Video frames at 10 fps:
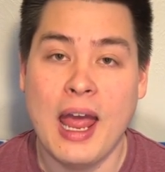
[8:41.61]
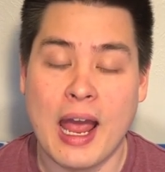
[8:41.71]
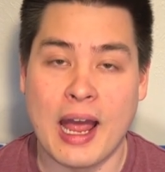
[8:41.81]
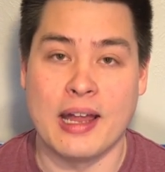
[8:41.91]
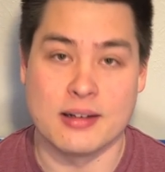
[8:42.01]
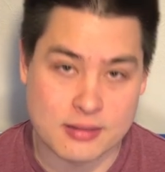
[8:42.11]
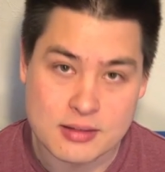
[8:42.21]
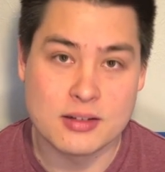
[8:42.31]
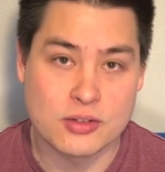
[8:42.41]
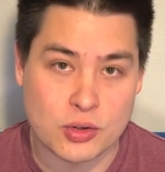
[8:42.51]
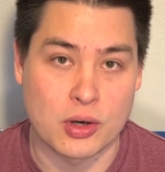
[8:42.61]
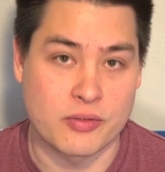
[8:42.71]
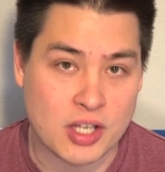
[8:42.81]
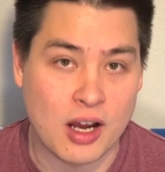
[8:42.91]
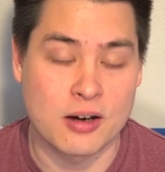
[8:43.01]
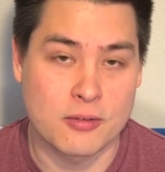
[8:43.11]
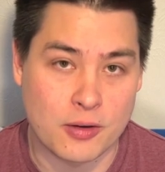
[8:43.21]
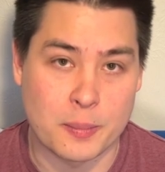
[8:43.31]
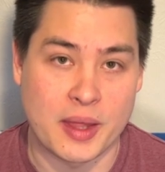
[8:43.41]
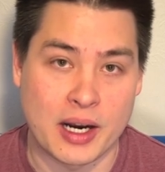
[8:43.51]
and sort of tongue
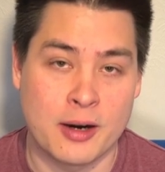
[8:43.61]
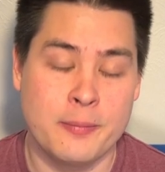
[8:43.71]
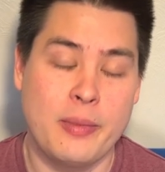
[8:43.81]
from there.